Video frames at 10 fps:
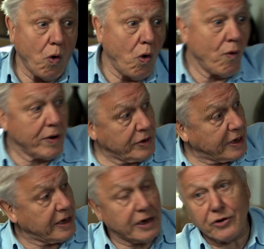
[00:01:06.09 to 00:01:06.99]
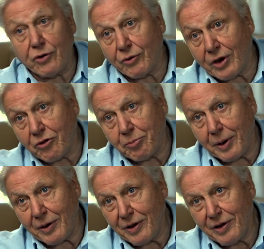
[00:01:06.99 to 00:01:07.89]
or indeed into your
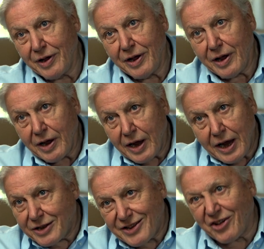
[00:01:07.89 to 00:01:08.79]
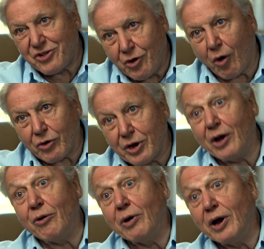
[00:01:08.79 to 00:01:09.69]
dustbin, it does not
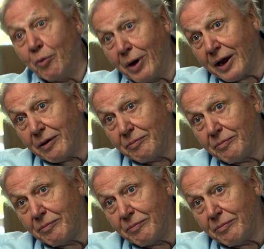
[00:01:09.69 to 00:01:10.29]
go away.